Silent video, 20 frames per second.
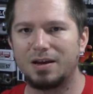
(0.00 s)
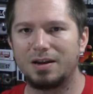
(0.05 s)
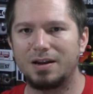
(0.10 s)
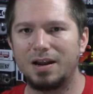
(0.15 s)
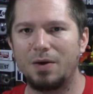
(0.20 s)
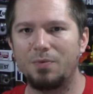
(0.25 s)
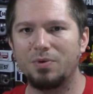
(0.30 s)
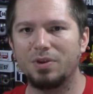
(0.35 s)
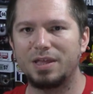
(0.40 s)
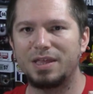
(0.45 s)

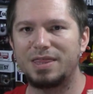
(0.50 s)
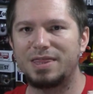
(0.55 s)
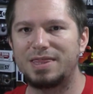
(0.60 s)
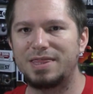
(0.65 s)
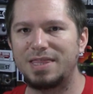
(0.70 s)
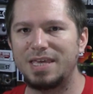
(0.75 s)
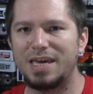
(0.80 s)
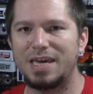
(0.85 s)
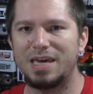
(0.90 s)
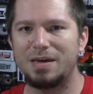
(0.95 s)
not really
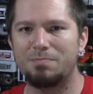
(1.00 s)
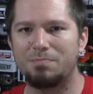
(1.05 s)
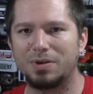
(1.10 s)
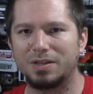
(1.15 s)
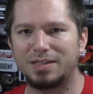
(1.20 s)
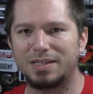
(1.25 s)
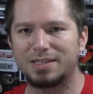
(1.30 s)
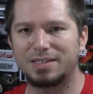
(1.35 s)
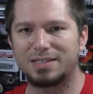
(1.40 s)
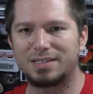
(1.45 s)
theme,
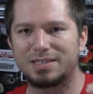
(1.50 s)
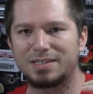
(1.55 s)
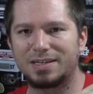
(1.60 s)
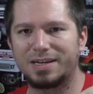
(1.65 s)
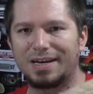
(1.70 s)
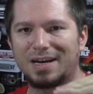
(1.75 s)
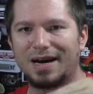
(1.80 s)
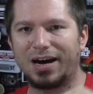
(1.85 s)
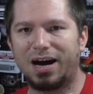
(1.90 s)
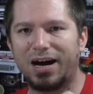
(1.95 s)
but this
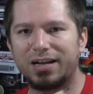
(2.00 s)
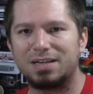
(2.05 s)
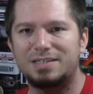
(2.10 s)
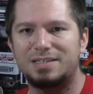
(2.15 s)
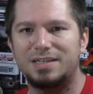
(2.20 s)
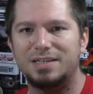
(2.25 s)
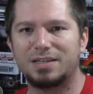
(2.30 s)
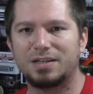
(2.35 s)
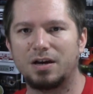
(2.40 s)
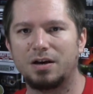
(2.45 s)
constant